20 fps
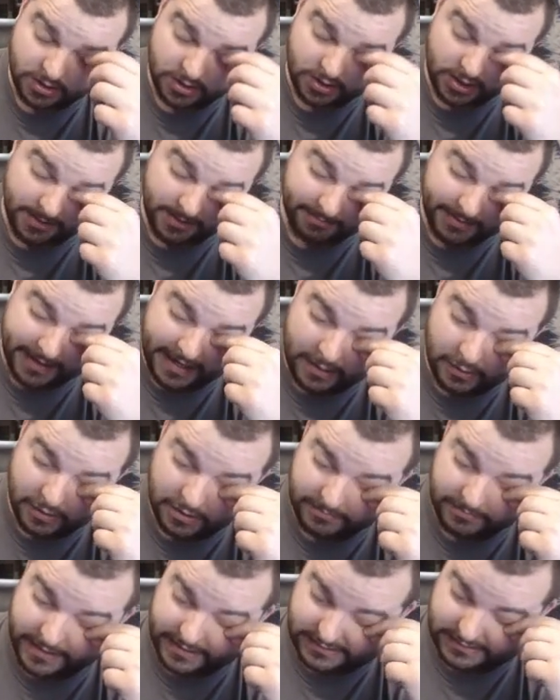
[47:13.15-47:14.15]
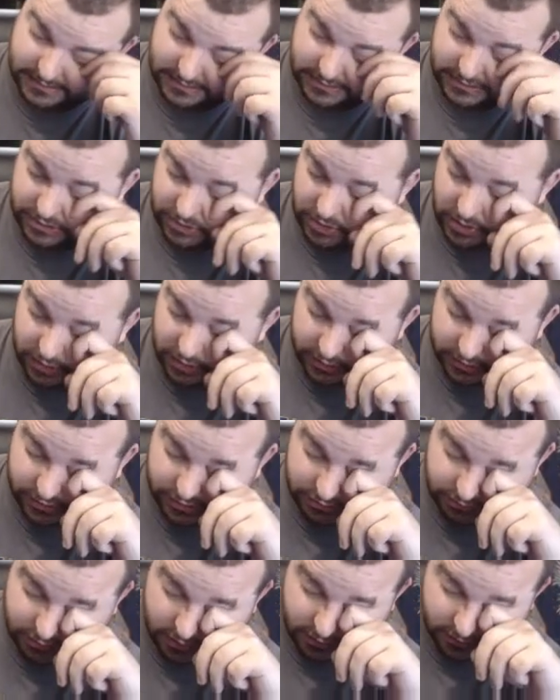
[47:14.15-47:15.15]
Empower makes this stronger and
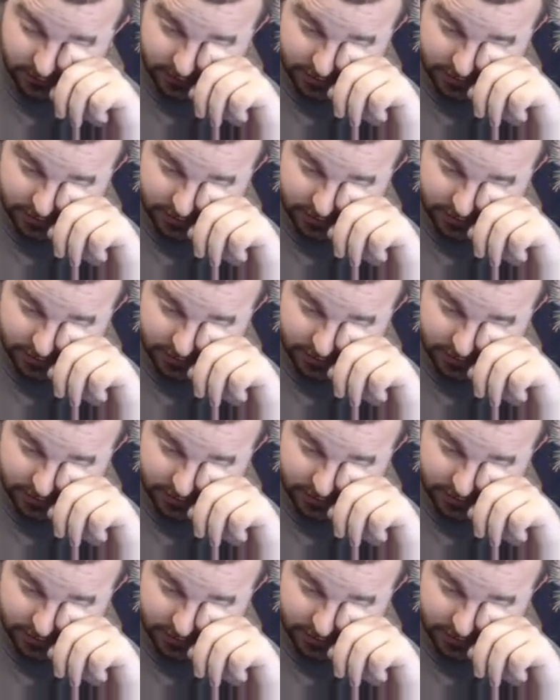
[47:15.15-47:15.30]
stronger and